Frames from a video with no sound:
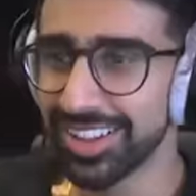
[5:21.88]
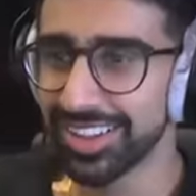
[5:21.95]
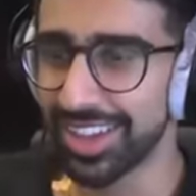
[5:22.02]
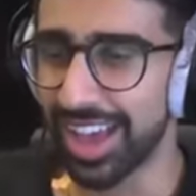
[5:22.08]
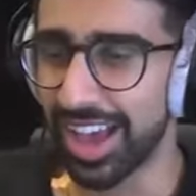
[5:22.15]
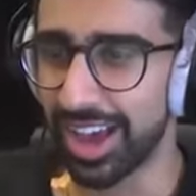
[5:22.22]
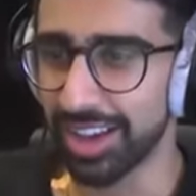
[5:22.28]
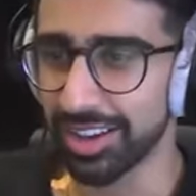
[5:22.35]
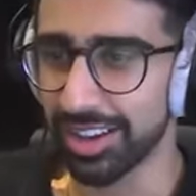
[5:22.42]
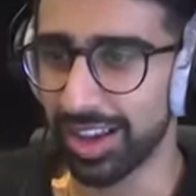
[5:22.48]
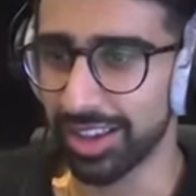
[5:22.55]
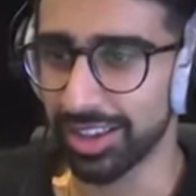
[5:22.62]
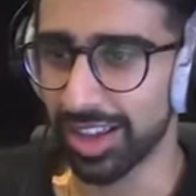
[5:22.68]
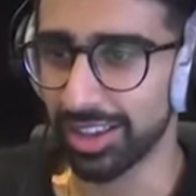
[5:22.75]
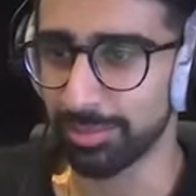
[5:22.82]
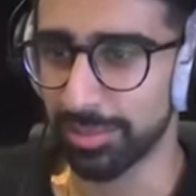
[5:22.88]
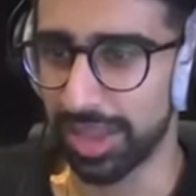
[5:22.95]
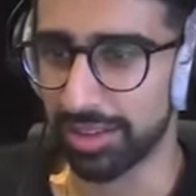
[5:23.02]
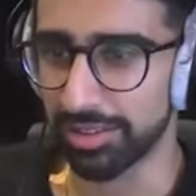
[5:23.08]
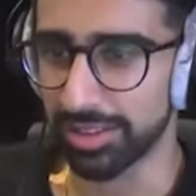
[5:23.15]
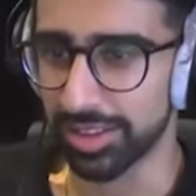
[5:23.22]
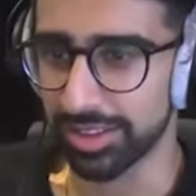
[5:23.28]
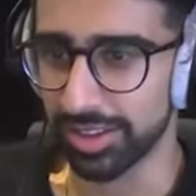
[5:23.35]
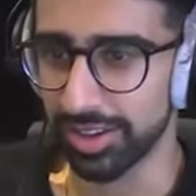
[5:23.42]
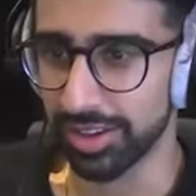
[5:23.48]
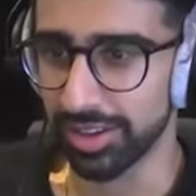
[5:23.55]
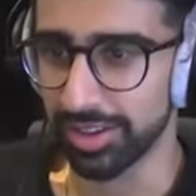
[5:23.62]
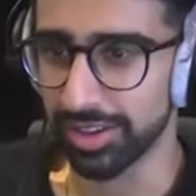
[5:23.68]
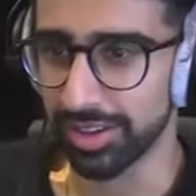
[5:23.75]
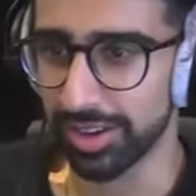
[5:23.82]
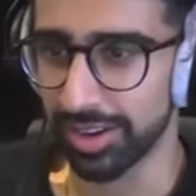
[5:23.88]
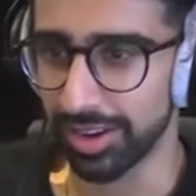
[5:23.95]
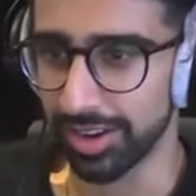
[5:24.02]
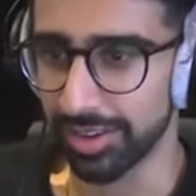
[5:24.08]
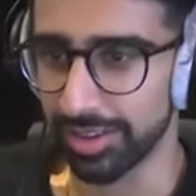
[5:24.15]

Yeah, I, I, I'm down. All right. Let's do it. All right.